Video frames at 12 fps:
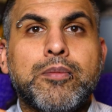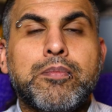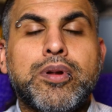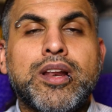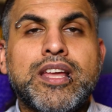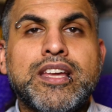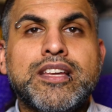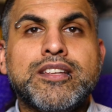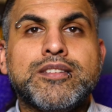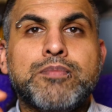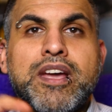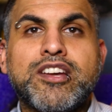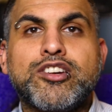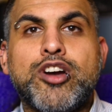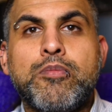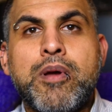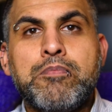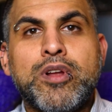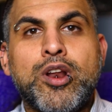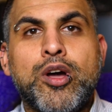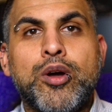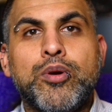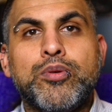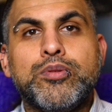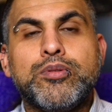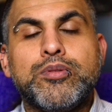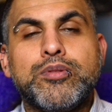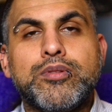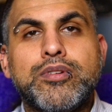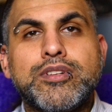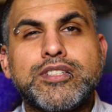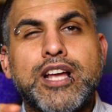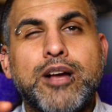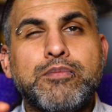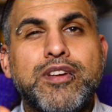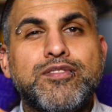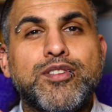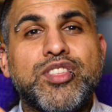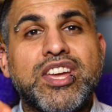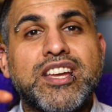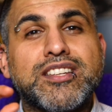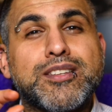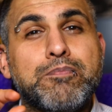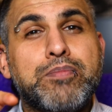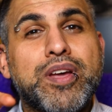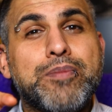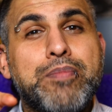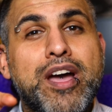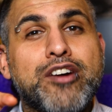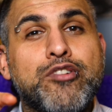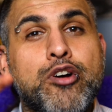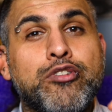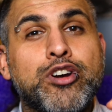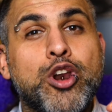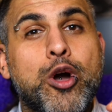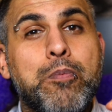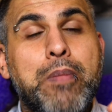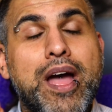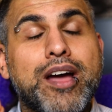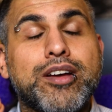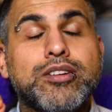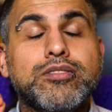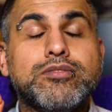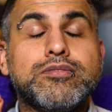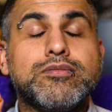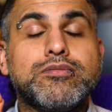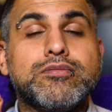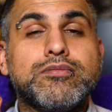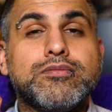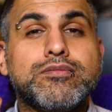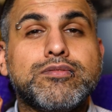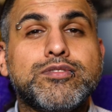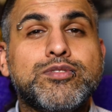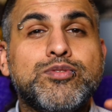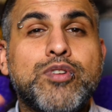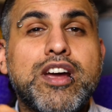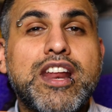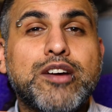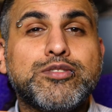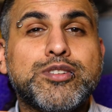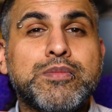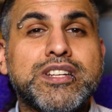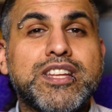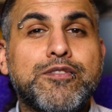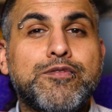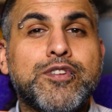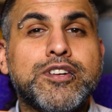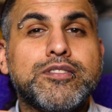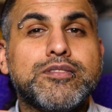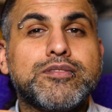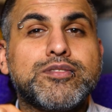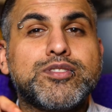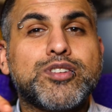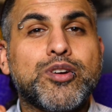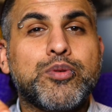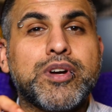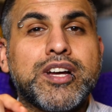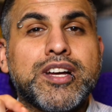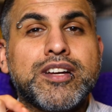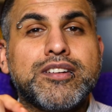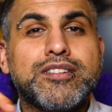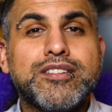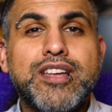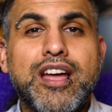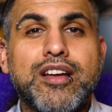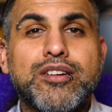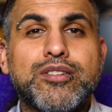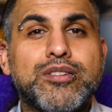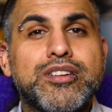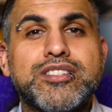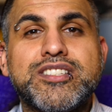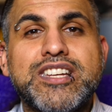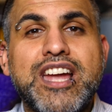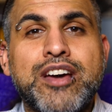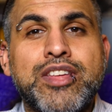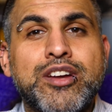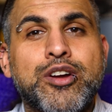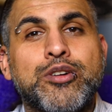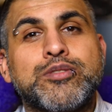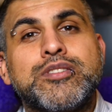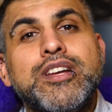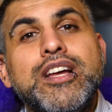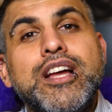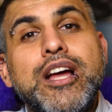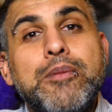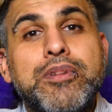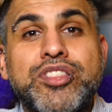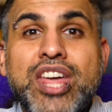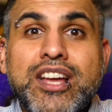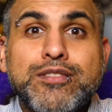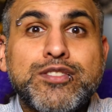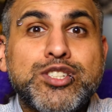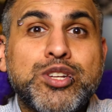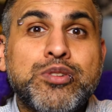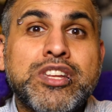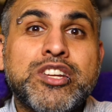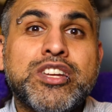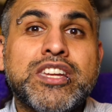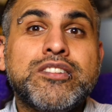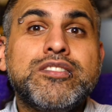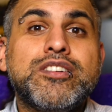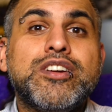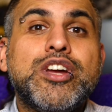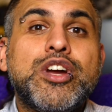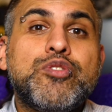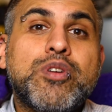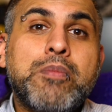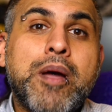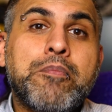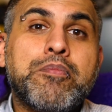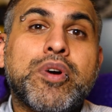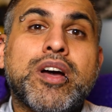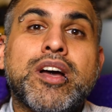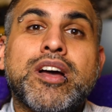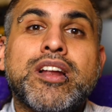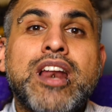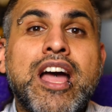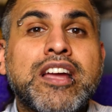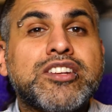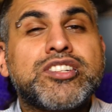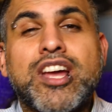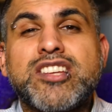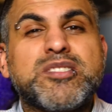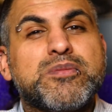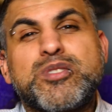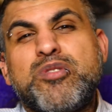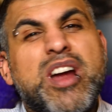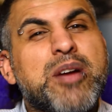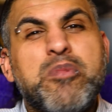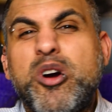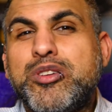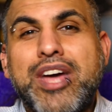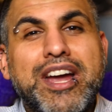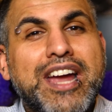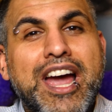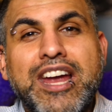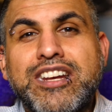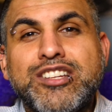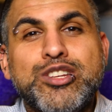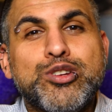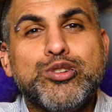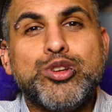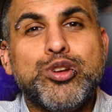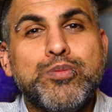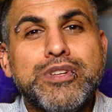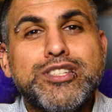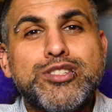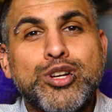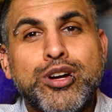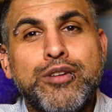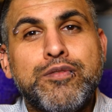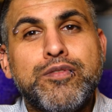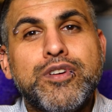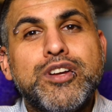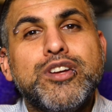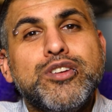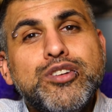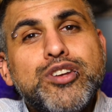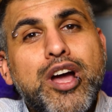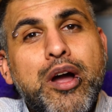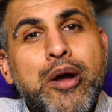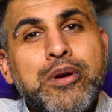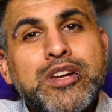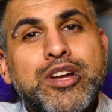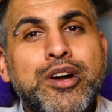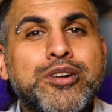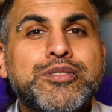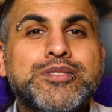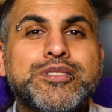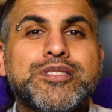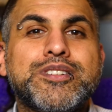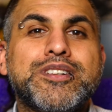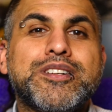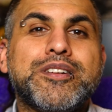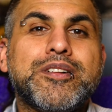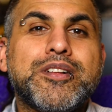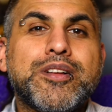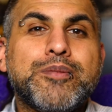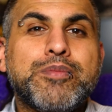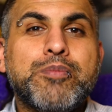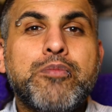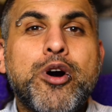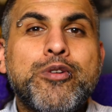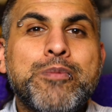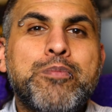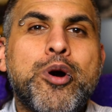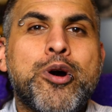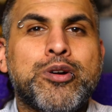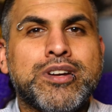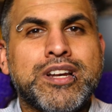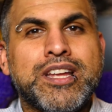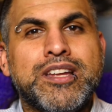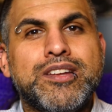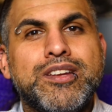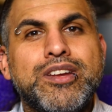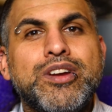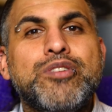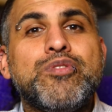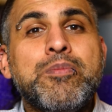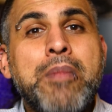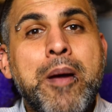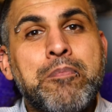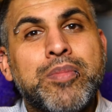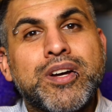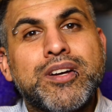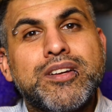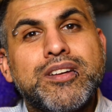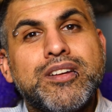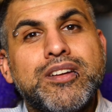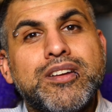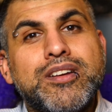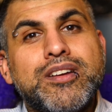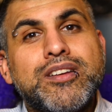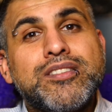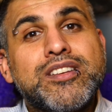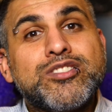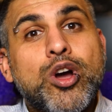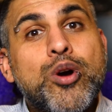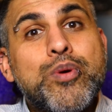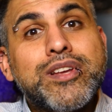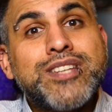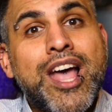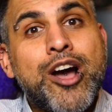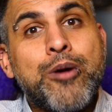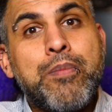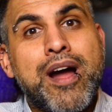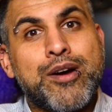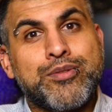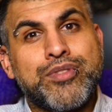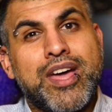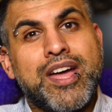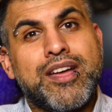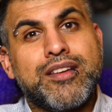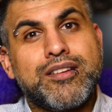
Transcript: please make a comment below and tell me if you think it's a bit better or a lot better. Trying out something different, so yeah, we'll see how that goes. But thanks for tuning in. Remember, like, share, subscribe, all that kind of YouTubey stuff. You know how it goes. But more importantly, remember, there's always help out there,